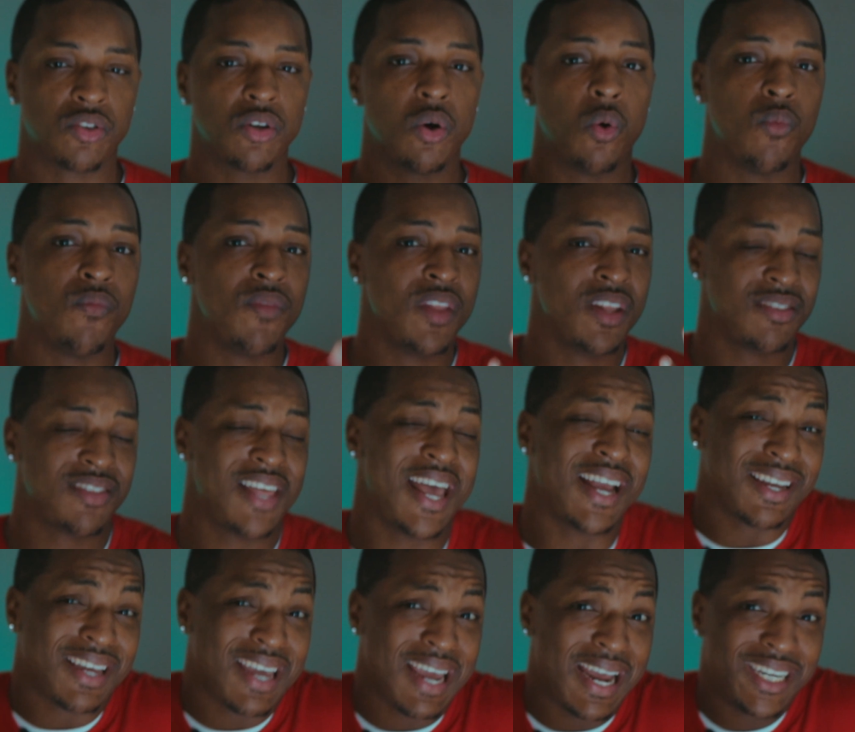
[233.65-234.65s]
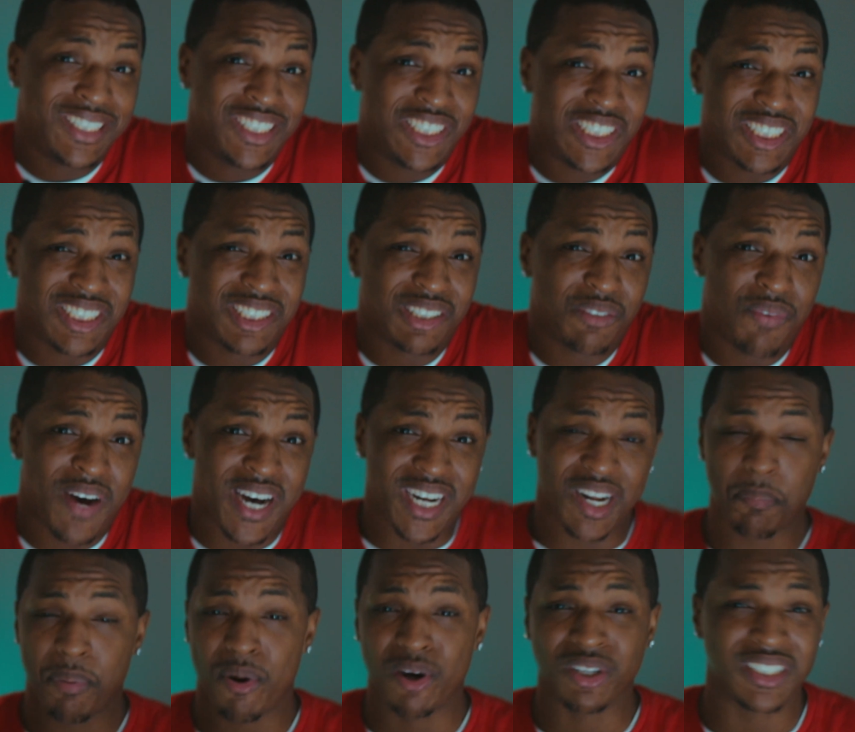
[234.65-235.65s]
So that can justify
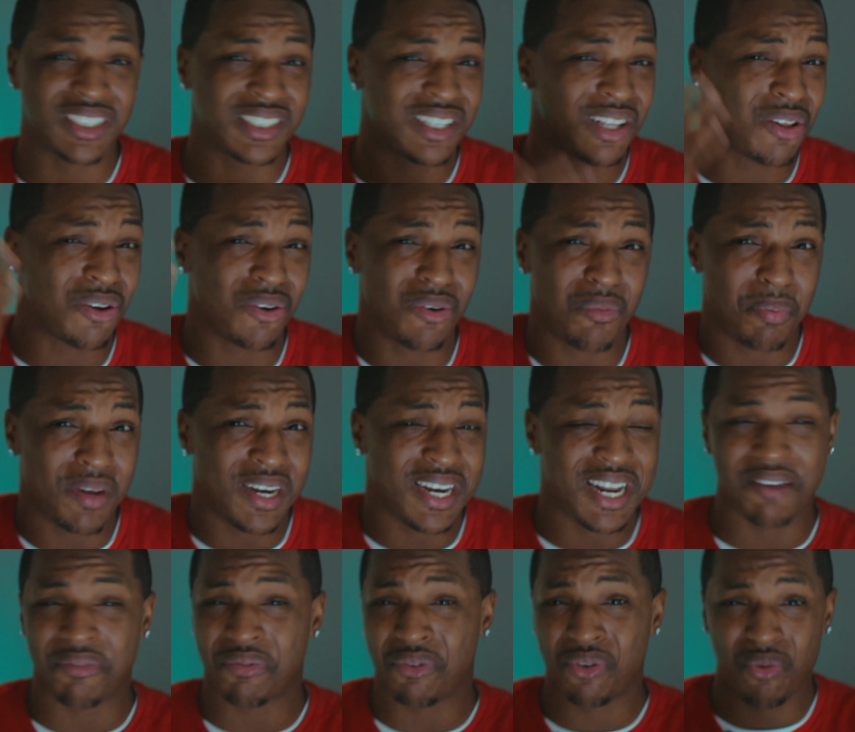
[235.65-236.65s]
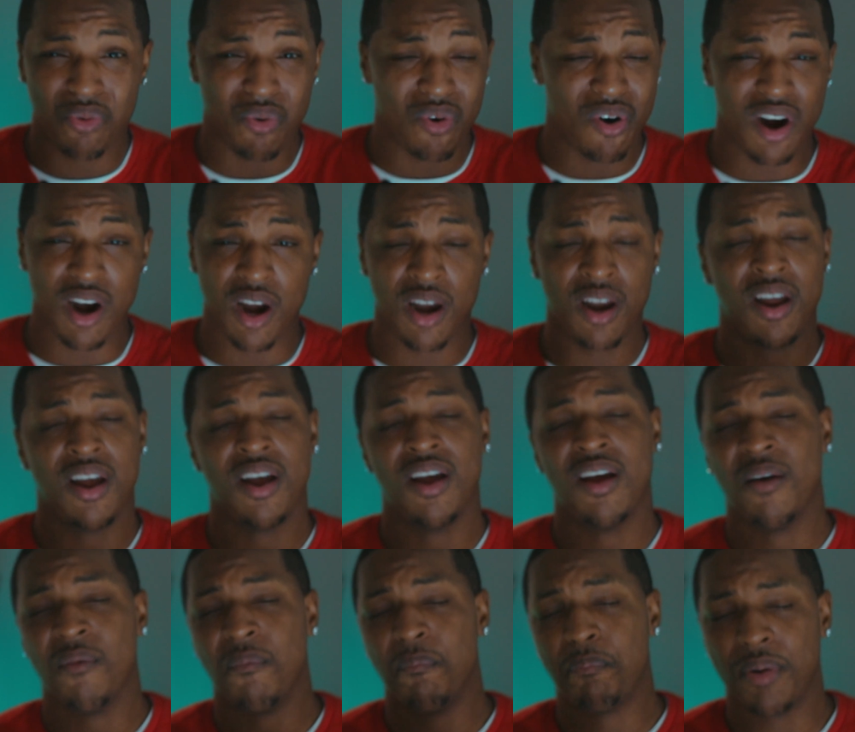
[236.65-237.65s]
the purchase a little bit if you are,
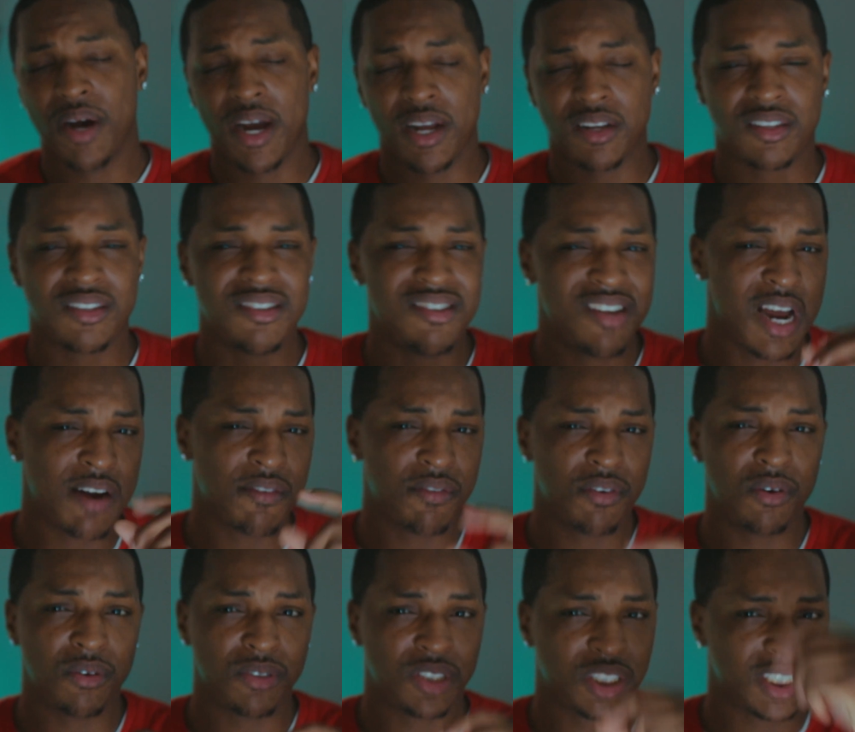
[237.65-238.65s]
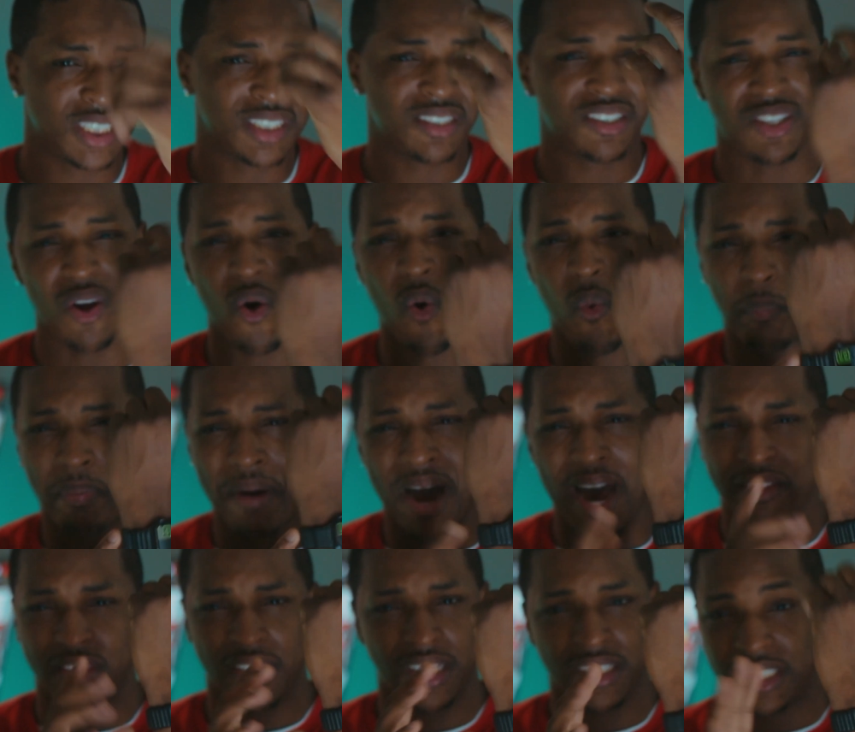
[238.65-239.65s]
but don't
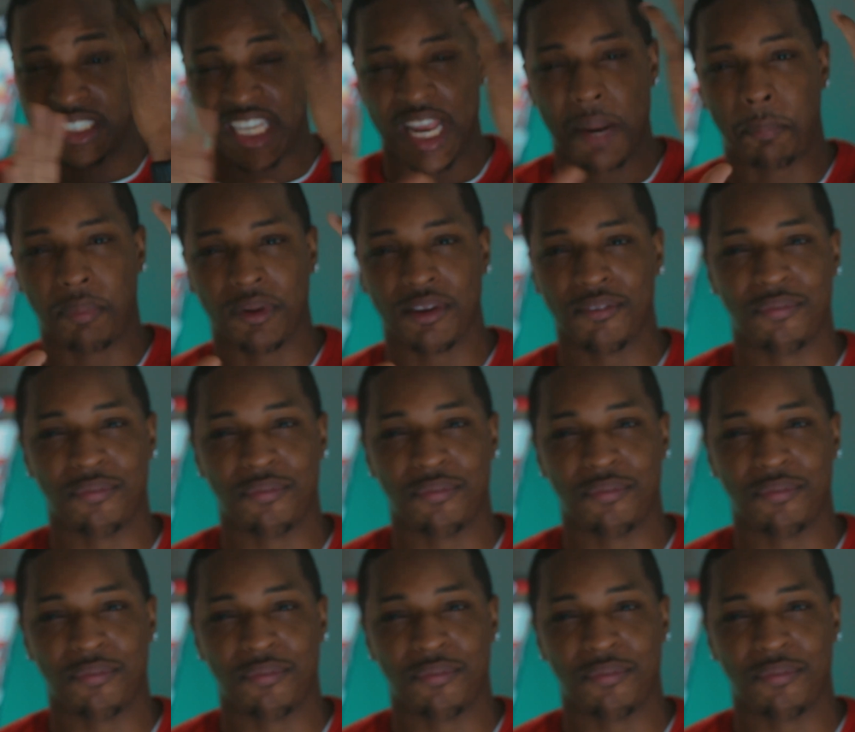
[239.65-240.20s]
buy this simply